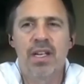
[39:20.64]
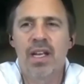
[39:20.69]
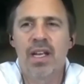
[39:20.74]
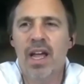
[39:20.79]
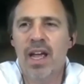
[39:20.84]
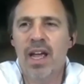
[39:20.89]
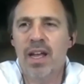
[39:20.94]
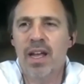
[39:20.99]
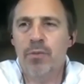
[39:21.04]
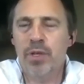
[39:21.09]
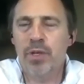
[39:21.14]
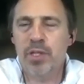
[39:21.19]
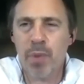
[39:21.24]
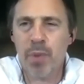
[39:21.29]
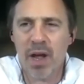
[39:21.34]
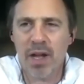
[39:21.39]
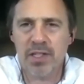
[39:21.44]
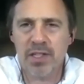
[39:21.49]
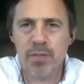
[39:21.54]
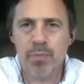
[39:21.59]
and
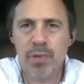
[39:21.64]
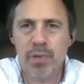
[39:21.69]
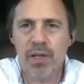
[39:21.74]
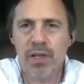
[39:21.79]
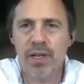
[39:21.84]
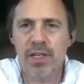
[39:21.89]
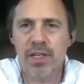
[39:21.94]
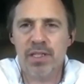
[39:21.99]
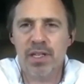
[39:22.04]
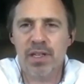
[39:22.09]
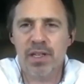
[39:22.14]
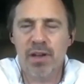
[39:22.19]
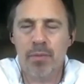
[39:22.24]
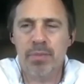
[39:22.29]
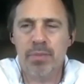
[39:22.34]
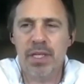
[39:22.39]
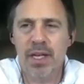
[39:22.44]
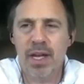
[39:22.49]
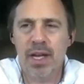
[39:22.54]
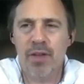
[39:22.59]
responsibilities to come
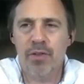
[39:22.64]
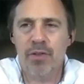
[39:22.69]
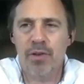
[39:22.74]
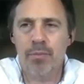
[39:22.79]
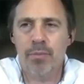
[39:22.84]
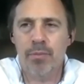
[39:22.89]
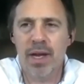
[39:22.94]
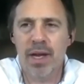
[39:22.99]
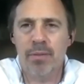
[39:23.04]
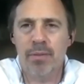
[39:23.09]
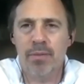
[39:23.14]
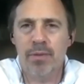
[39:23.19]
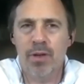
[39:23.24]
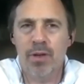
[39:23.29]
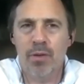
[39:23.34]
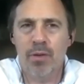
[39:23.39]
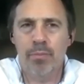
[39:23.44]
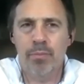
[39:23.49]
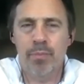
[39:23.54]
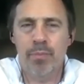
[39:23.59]
together to make,
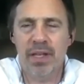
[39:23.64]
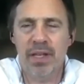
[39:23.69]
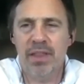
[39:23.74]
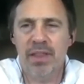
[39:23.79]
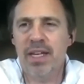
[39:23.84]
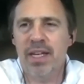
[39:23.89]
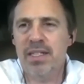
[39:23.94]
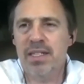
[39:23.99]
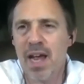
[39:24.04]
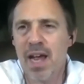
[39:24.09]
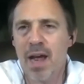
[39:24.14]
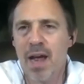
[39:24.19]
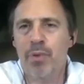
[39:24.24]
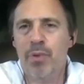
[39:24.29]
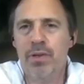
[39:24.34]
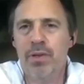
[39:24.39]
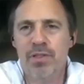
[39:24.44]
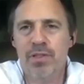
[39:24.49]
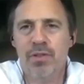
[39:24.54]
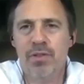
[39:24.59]
big things happen.
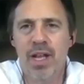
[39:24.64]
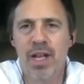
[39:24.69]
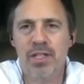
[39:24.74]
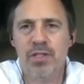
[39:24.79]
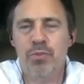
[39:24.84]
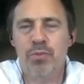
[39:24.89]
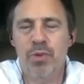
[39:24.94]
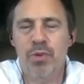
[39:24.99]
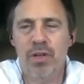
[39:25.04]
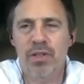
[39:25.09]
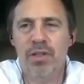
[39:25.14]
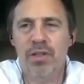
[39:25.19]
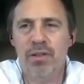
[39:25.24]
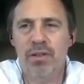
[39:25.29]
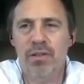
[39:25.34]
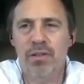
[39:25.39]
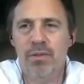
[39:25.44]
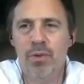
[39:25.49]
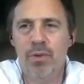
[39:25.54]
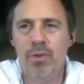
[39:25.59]
So that's really the
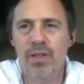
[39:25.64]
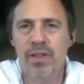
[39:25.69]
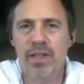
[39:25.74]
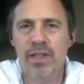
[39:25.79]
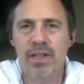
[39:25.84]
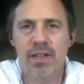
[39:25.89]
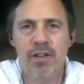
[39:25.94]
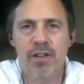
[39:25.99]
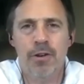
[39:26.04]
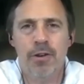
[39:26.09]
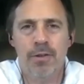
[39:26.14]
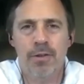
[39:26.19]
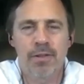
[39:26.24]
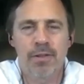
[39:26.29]
key here.